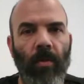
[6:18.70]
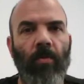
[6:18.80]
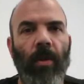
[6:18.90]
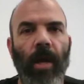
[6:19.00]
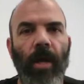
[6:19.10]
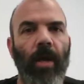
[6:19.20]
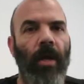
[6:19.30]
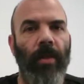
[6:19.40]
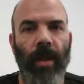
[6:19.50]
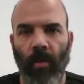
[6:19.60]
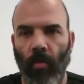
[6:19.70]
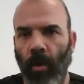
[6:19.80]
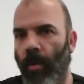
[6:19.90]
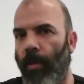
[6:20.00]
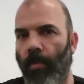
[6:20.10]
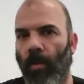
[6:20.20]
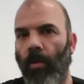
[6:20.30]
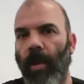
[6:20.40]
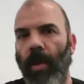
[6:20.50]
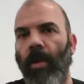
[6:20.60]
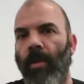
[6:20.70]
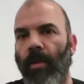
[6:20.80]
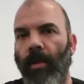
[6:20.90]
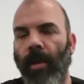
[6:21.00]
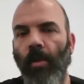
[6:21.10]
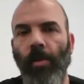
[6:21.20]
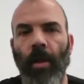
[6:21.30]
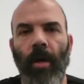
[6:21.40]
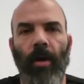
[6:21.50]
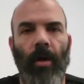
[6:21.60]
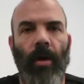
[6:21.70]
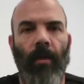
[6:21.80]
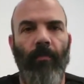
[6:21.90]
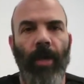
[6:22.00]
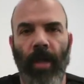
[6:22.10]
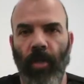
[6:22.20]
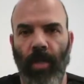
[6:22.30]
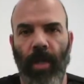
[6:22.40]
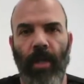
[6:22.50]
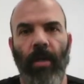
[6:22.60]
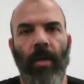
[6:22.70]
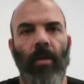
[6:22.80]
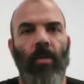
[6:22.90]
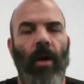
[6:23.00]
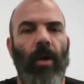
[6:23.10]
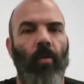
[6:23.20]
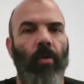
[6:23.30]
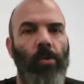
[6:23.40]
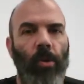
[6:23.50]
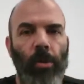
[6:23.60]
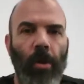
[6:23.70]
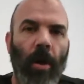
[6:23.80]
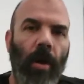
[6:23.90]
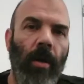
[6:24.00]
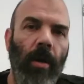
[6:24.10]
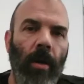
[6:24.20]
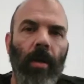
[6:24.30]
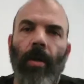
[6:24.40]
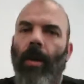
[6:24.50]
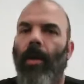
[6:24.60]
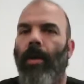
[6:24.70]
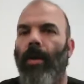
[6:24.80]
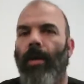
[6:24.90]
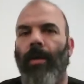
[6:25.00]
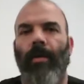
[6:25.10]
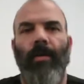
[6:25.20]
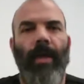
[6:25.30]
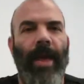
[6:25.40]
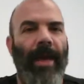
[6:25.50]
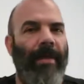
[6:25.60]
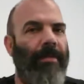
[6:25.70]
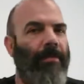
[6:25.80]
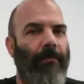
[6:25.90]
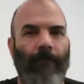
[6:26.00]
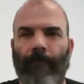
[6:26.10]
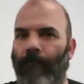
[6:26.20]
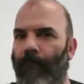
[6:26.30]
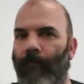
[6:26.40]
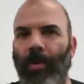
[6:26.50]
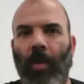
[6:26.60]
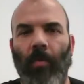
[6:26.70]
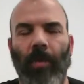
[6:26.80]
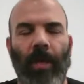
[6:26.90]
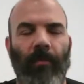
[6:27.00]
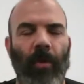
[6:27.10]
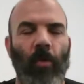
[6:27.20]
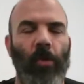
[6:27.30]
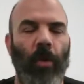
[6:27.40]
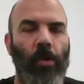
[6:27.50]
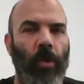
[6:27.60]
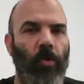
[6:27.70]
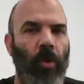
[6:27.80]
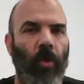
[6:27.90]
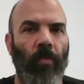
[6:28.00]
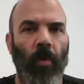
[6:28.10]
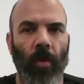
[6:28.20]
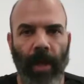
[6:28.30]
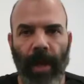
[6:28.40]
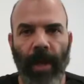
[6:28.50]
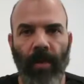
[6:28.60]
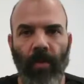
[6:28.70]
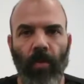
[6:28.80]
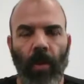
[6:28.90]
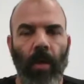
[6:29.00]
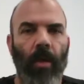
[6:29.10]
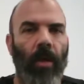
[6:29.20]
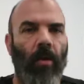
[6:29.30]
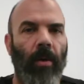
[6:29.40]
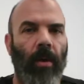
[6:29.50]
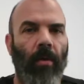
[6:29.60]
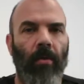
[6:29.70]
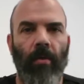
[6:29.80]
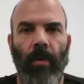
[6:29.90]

go by, that can really throw a kink into things. PhD will lose its star, and if you're using a Sequence Generator Pro like I do, it'll